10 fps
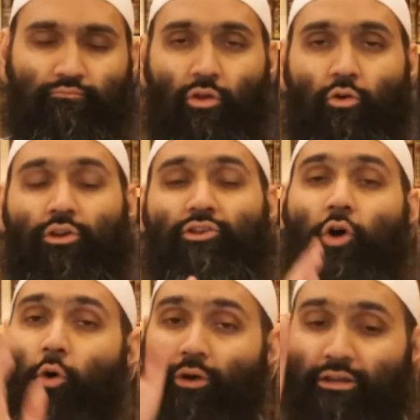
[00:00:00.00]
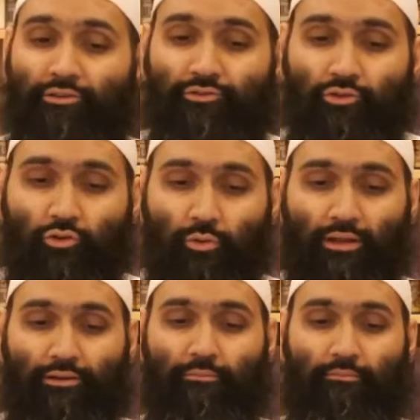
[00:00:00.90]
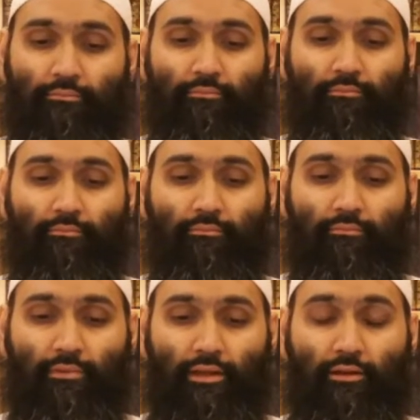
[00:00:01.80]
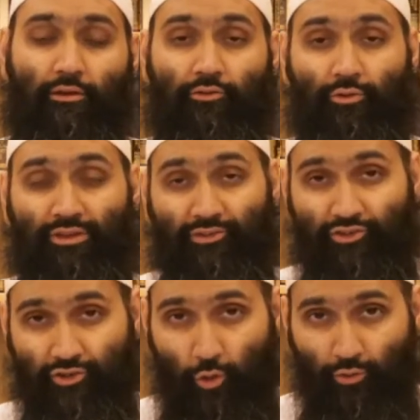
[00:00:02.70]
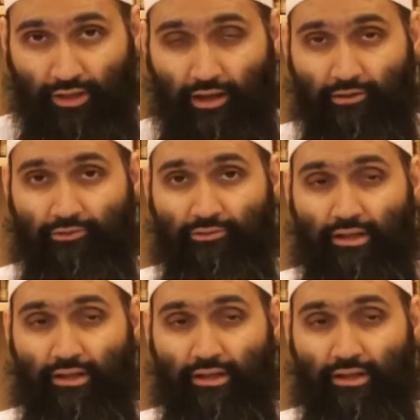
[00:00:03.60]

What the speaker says: or he told others to do it. So this shows us